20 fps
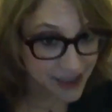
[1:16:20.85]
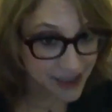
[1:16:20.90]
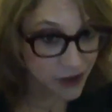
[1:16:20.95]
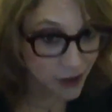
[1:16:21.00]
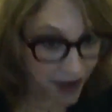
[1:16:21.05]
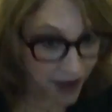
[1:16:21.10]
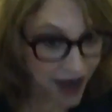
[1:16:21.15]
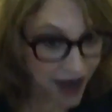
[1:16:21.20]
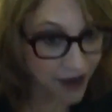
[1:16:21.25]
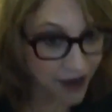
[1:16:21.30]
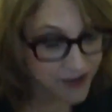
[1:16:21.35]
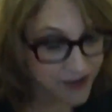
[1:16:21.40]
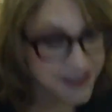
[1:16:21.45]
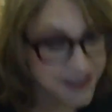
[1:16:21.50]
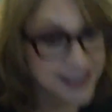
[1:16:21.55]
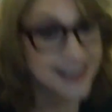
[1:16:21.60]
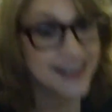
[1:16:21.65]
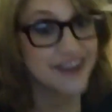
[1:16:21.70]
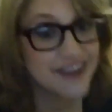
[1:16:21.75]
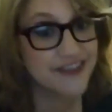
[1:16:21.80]
around
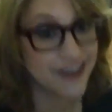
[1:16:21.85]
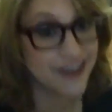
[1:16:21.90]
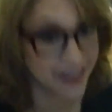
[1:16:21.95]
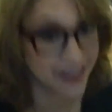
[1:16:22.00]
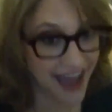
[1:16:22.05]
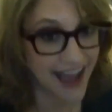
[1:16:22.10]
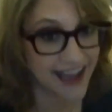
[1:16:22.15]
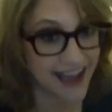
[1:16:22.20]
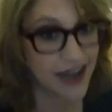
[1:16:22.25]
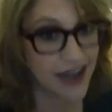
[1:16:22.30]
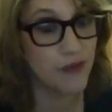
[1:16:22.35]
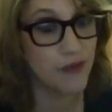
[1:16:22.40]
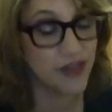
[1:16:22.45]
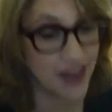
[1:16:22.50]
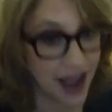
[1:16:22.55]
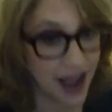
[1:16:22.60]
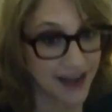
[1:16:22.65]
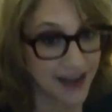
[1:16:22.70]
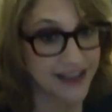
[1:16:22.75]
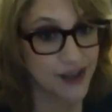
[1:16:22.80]
for that. I will
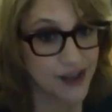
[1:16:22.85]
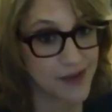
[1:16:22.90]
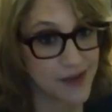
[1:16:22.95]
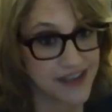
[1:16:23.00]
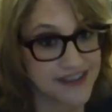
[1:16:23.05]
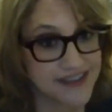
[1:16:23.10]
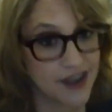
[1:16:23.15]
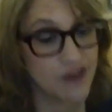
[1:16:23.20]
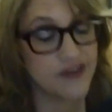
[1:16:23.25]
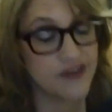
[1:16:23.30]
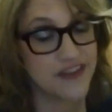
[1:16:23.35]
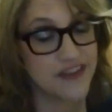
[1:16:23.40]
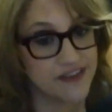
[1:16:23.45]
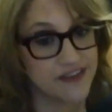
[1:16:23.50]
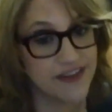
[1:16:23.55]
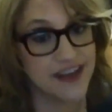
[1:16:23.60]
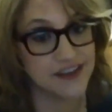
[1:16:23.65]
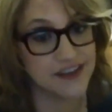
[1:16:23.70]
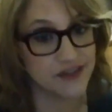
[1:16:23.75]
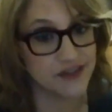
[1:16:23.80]
not kill myself in the
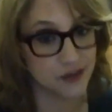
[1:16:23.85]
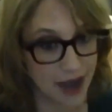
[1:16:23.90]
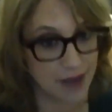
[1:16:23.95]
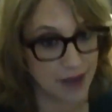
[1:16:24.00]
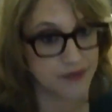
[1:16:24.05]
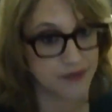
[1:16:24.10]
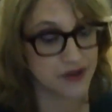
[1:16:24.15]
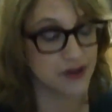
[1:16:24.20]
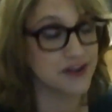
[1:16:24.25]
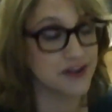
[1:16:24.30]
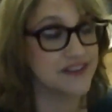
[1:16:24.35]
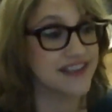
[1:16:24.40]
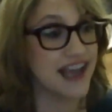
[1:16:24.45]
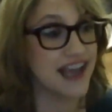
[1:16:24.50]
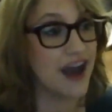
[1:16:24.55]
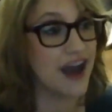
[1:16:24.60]
event of the rapture because, yeah,